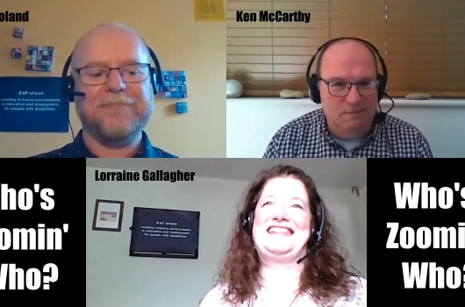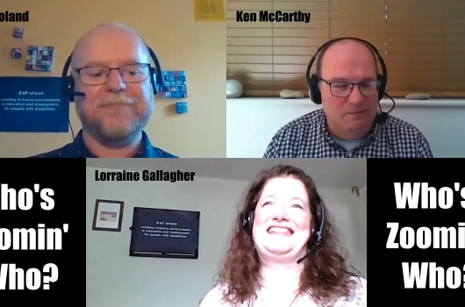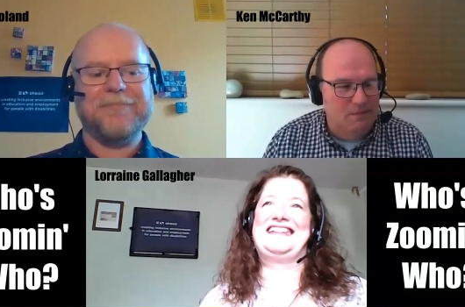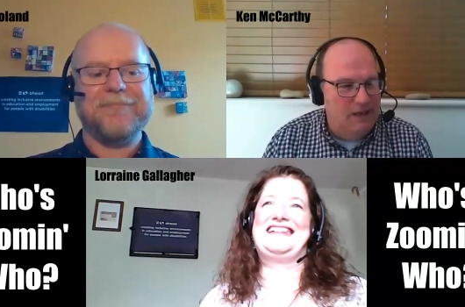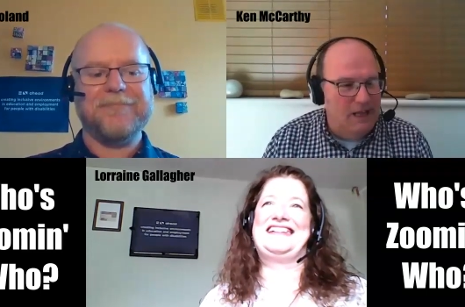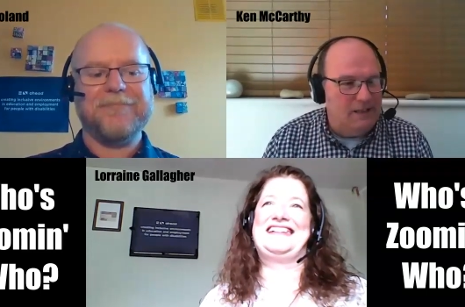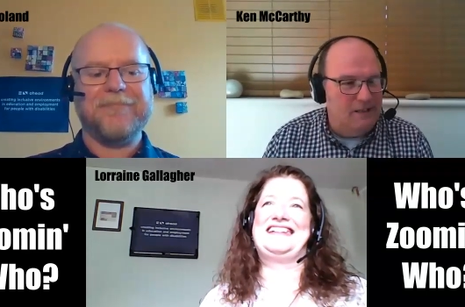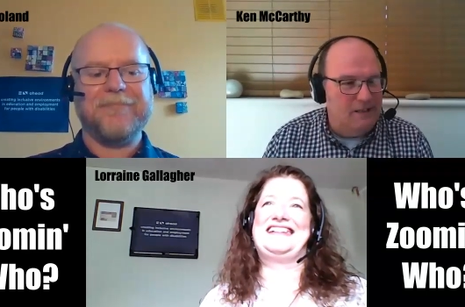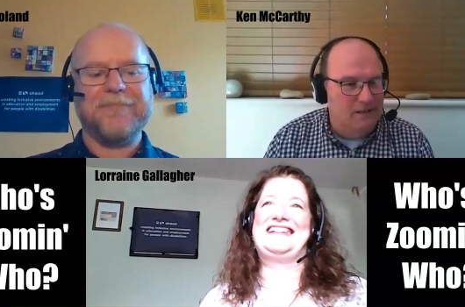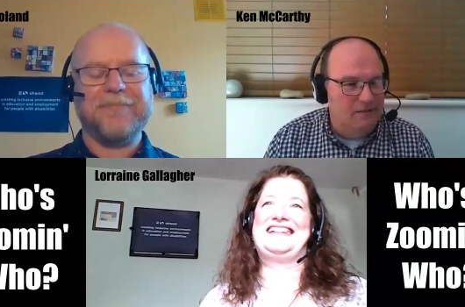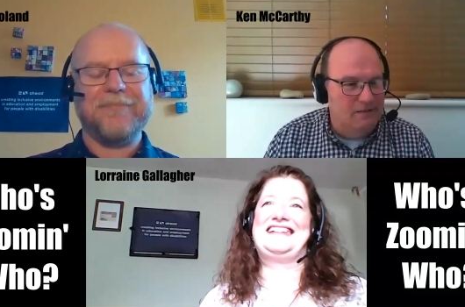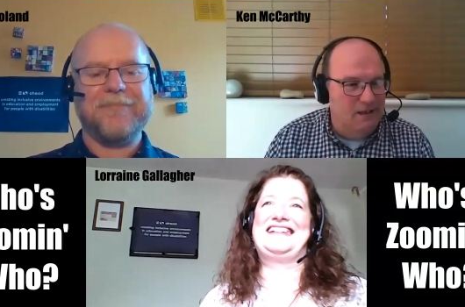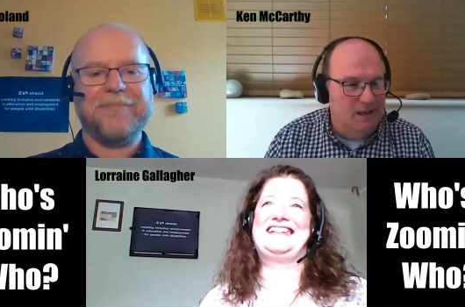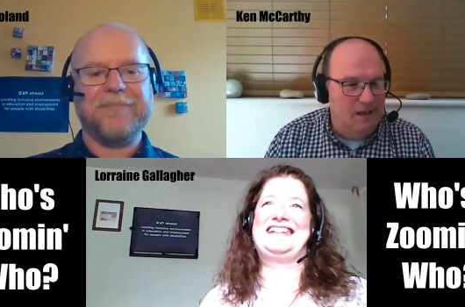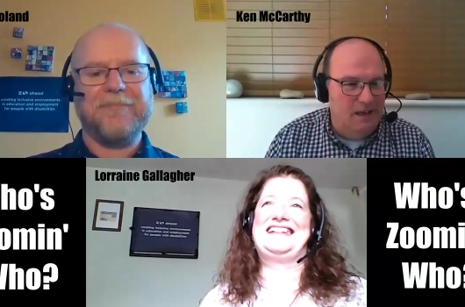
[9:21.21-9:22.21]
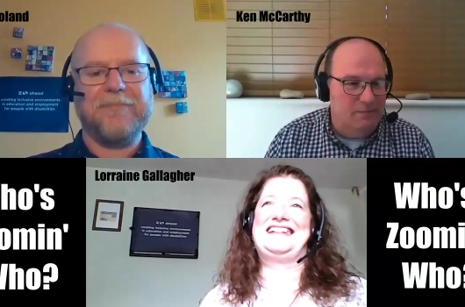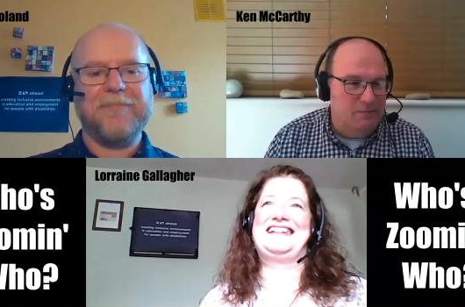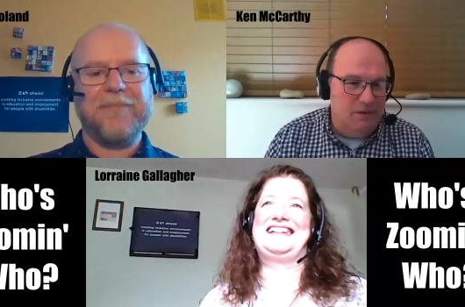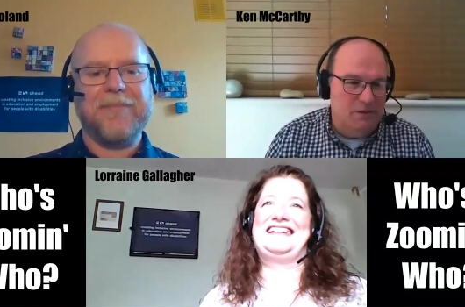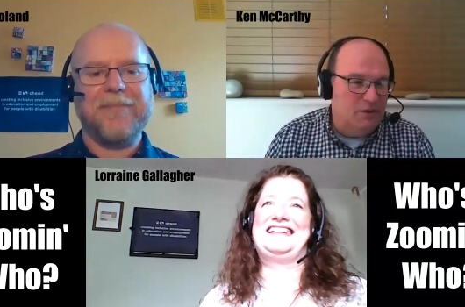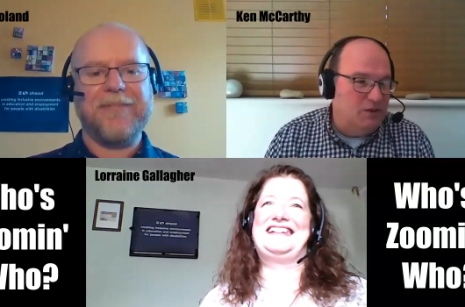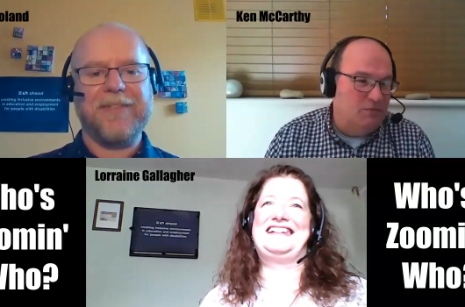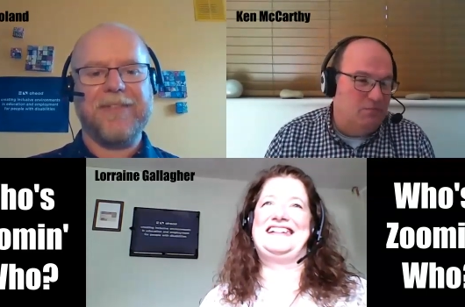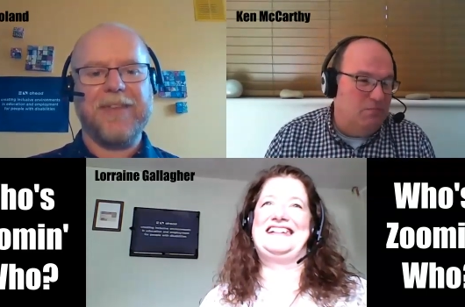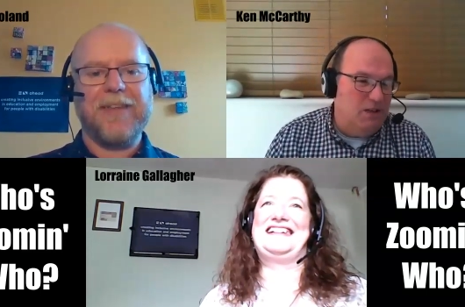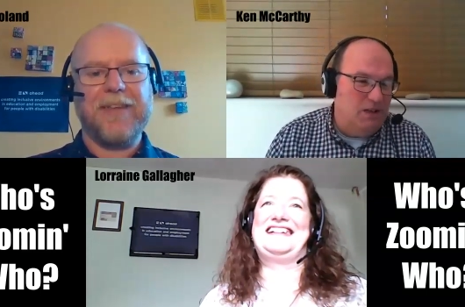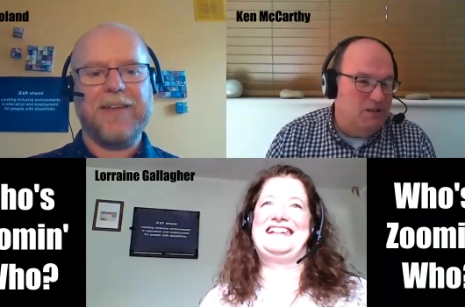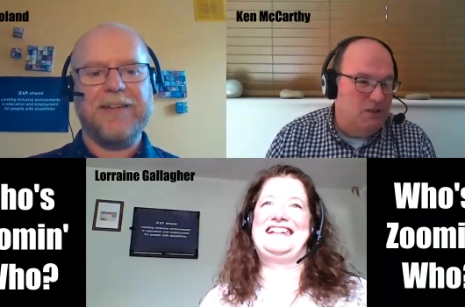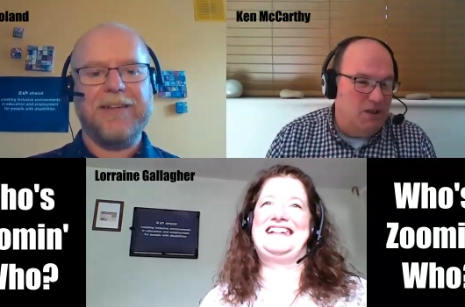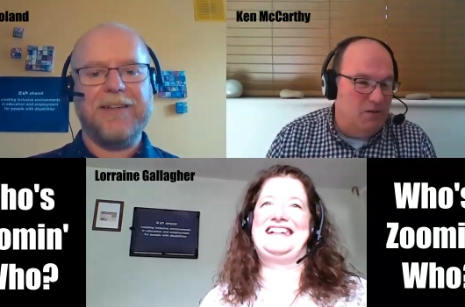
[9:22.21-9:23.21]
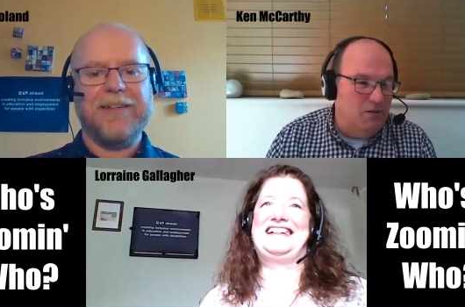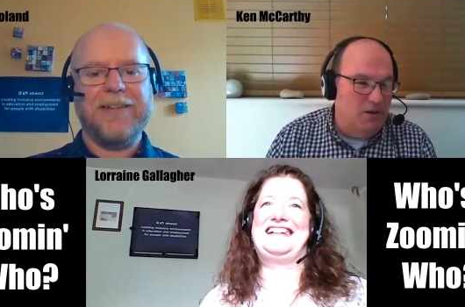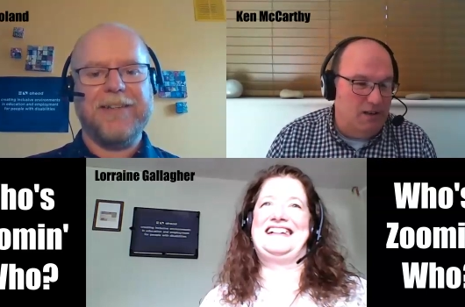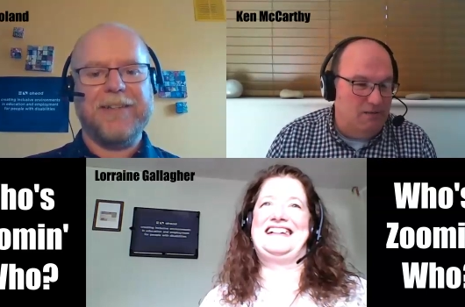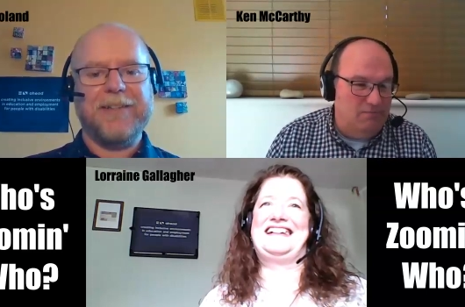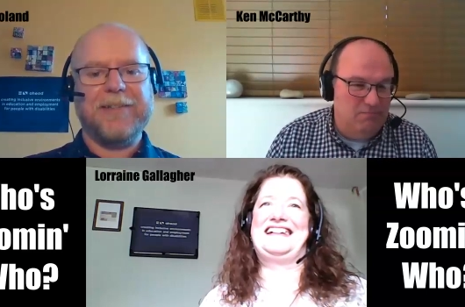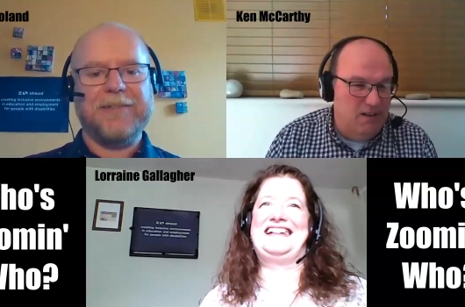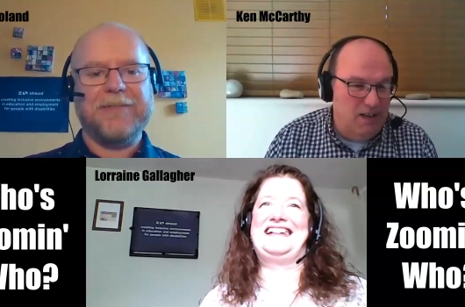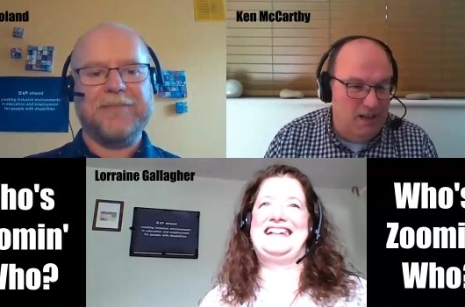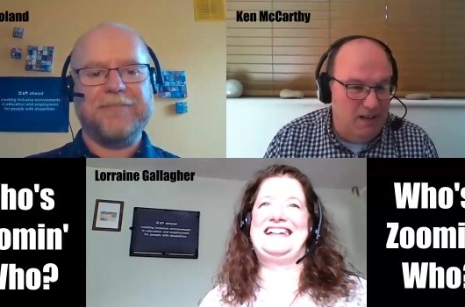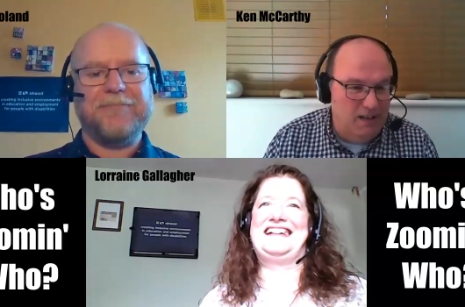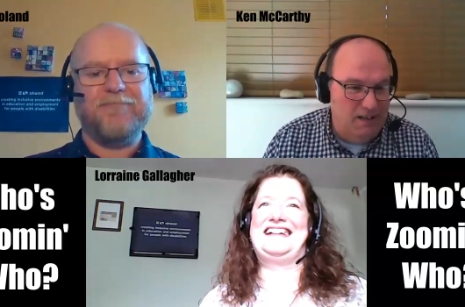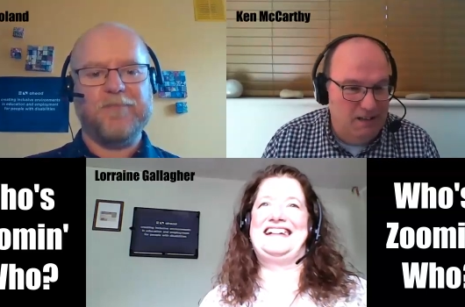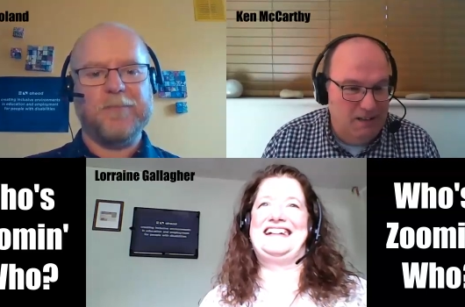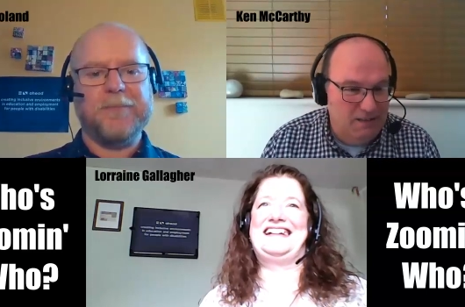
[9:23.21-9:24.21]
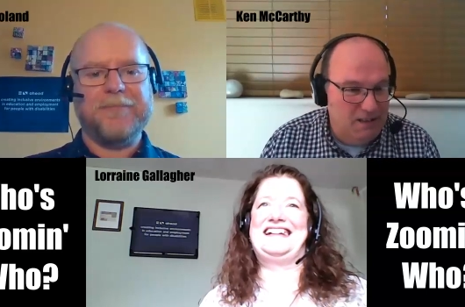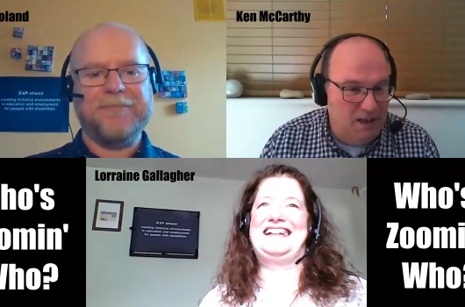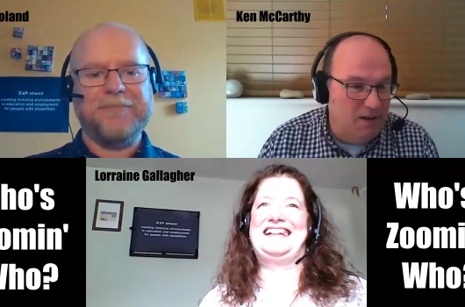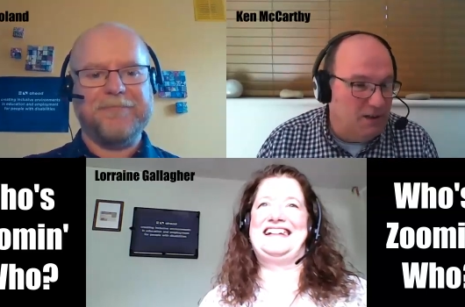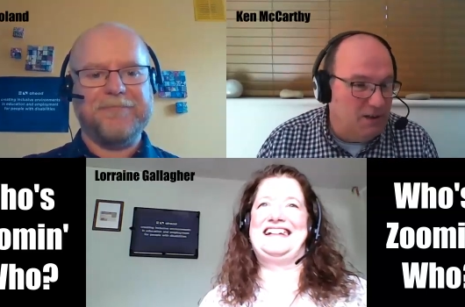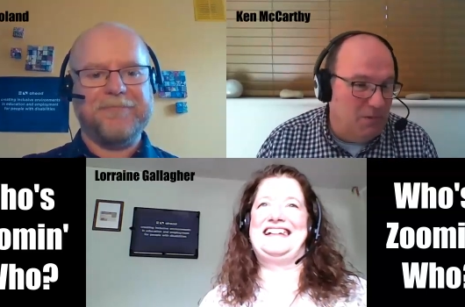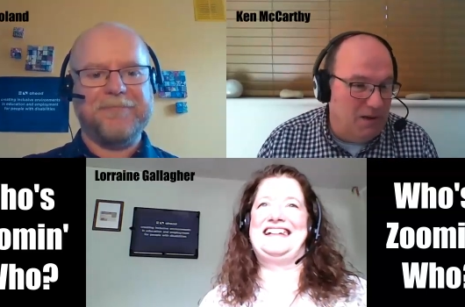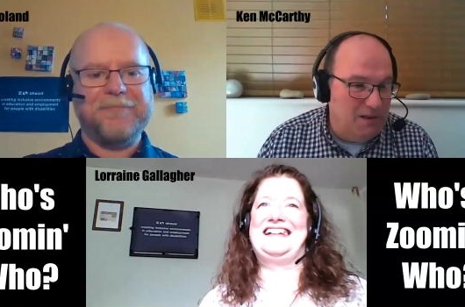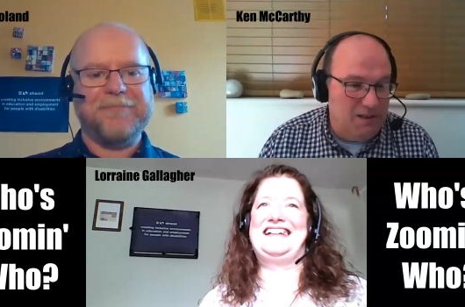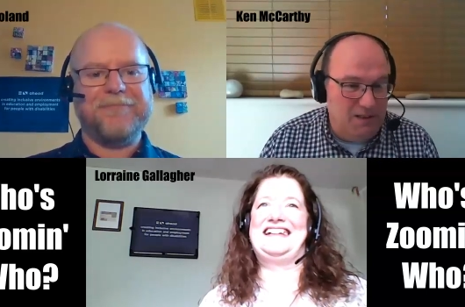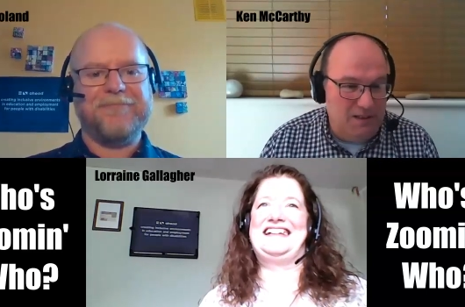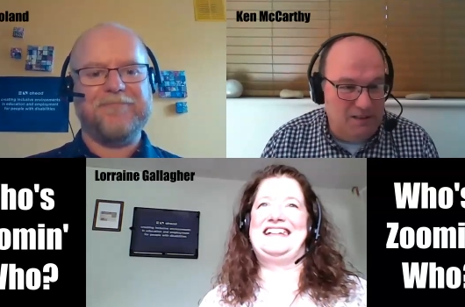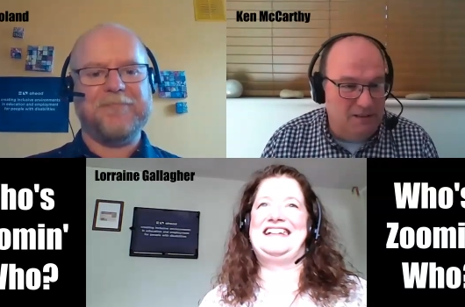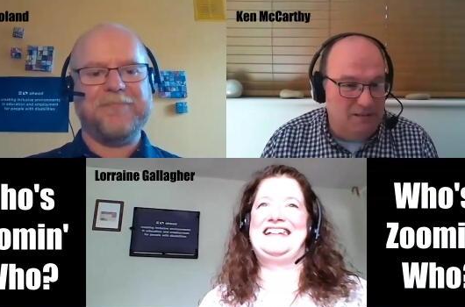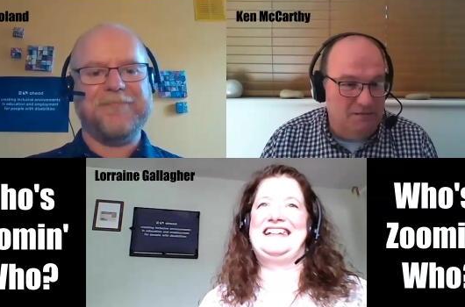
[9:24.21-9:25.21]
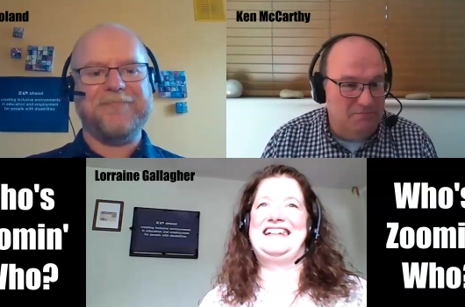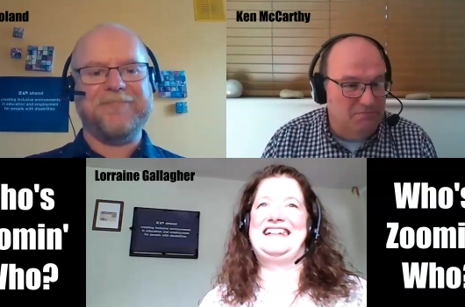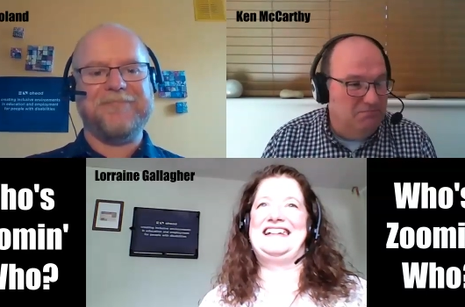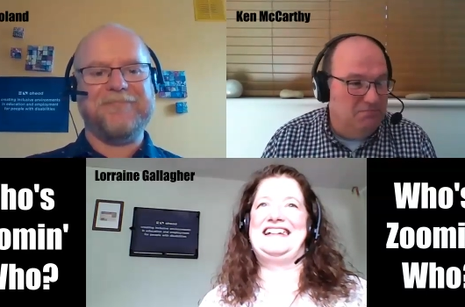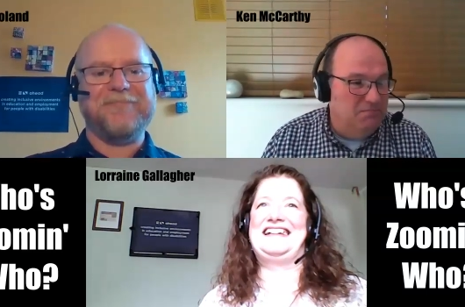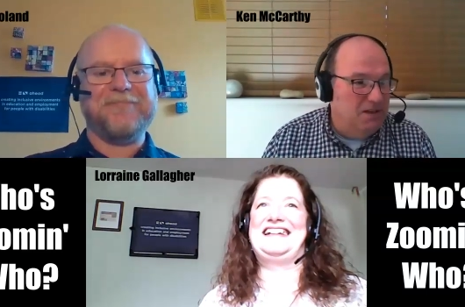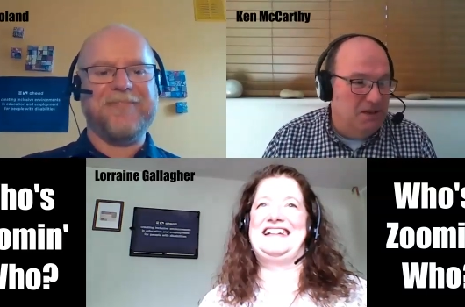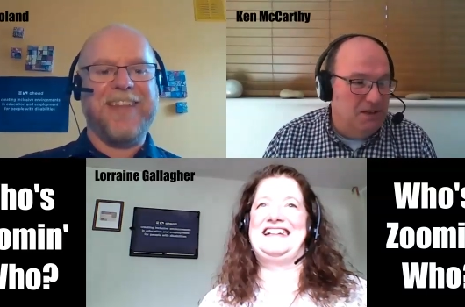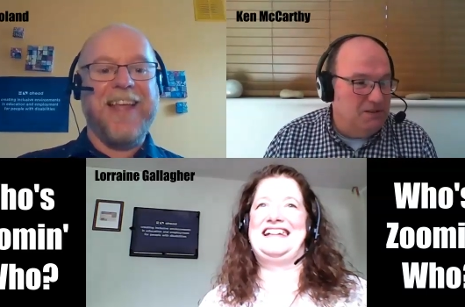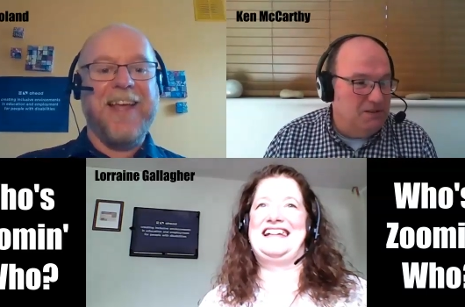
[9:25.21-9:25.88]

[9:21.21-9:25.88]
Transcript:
Speaker 1: Latin, uh, but it just means generally uh, dog's body or uh,